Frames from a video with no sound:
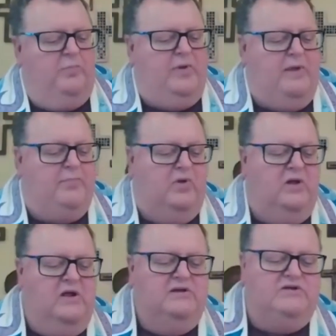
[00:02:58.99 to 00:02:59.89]
people
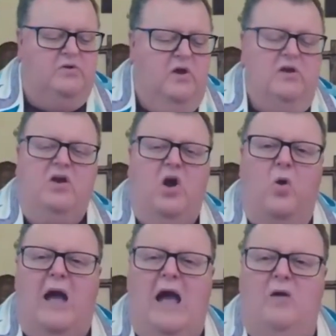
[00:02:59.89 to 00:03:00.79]
to go
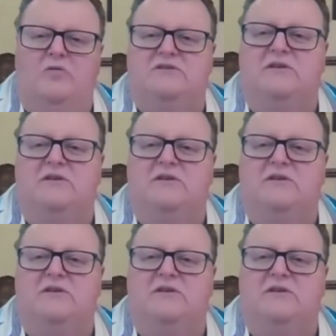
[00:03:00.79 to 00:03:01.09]
out.